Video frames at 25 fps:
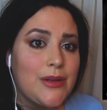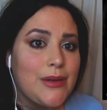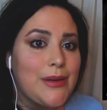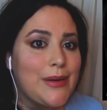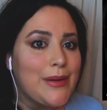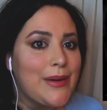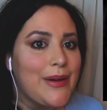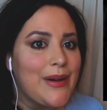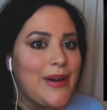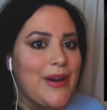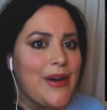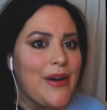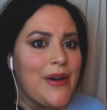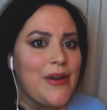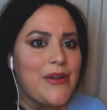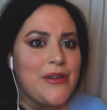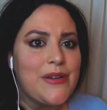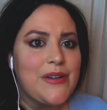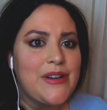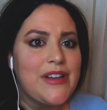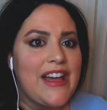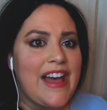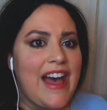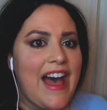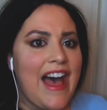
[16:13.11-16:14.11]

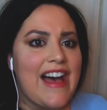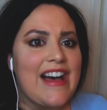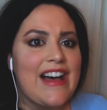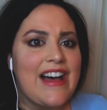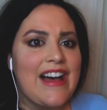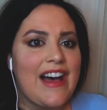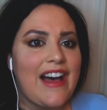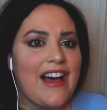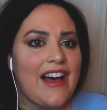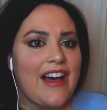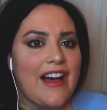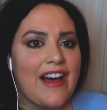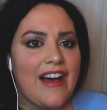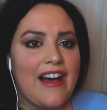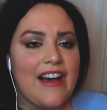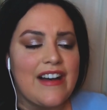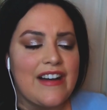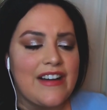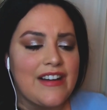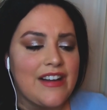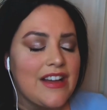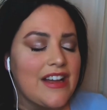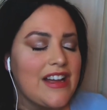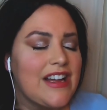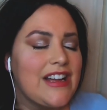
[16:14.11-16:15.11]

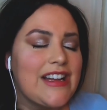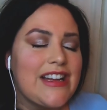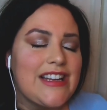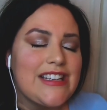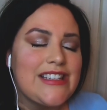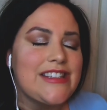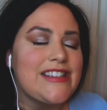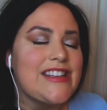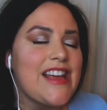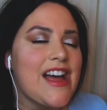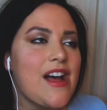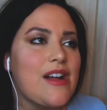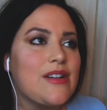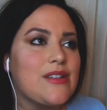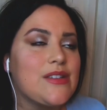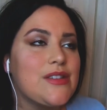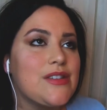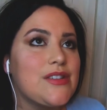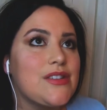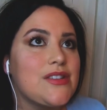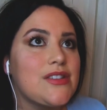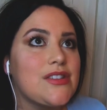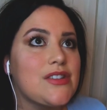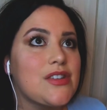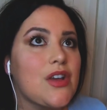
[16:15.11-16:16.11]
oh yeah, it
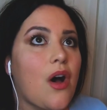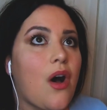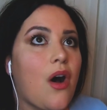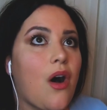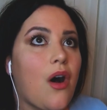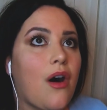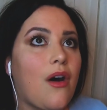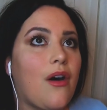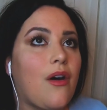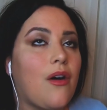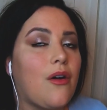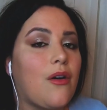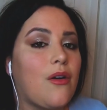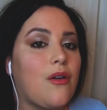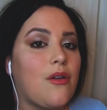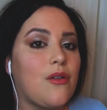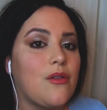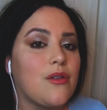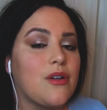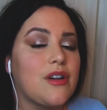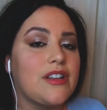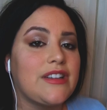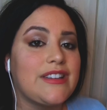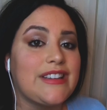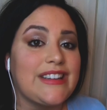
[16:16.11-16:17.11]
sounds
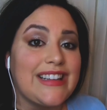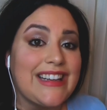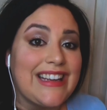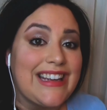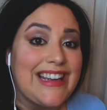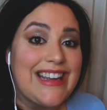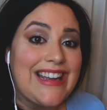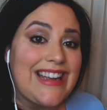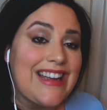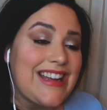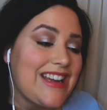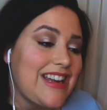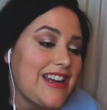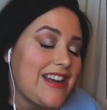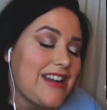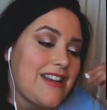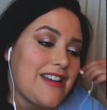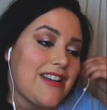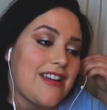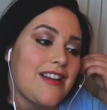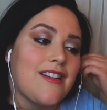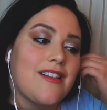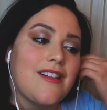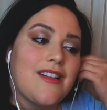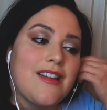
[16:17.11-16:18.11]
so
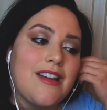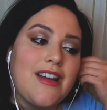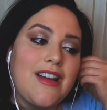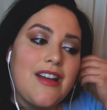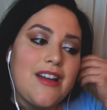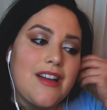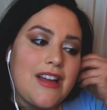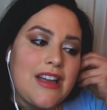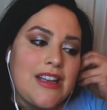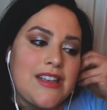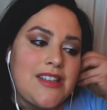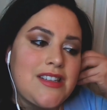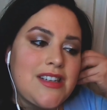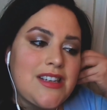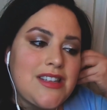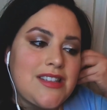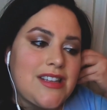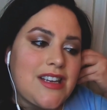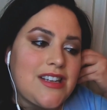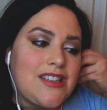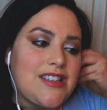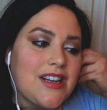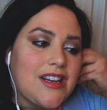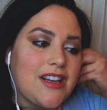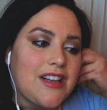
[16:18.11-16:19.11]
clean. It's just
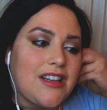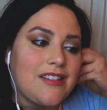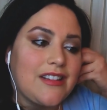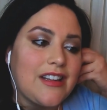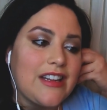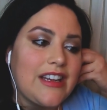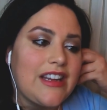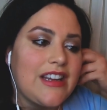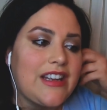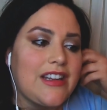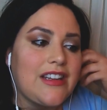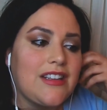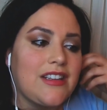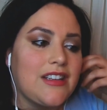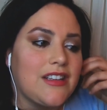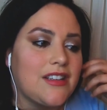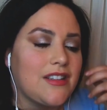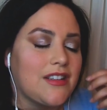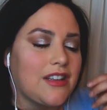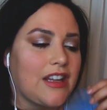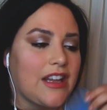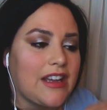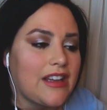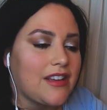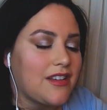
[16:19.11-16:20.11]
such a clean,
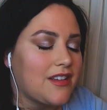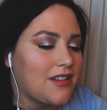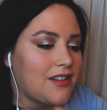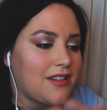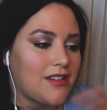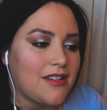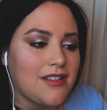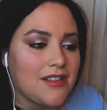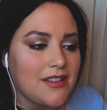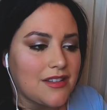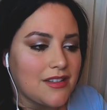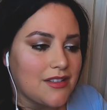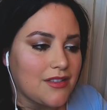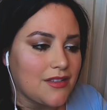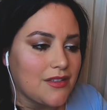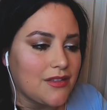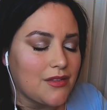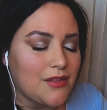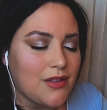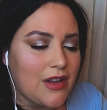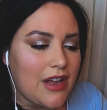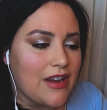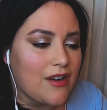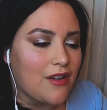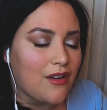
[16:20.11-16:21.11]
like
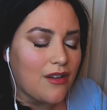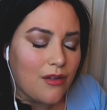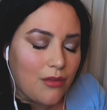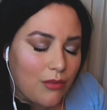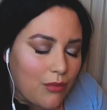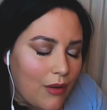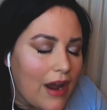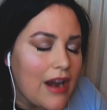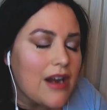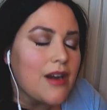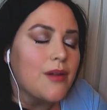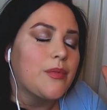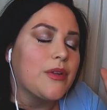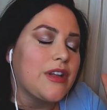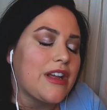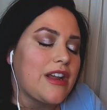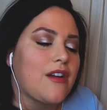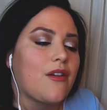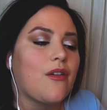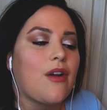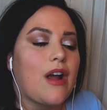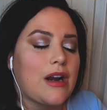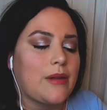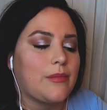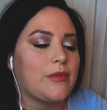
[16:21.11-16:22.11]
incredibly,
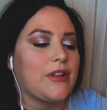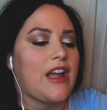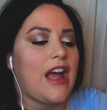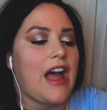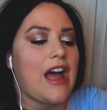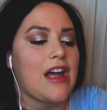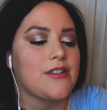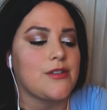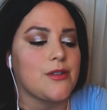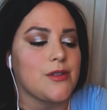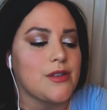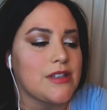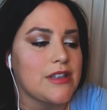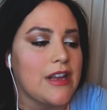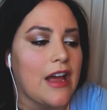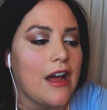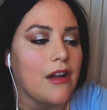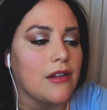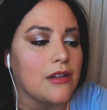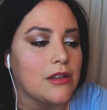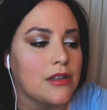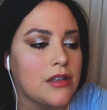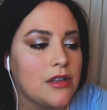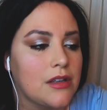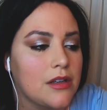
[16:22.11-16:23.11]
incredibly agile
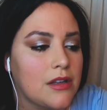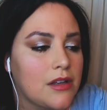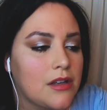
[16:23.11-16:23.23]
sound.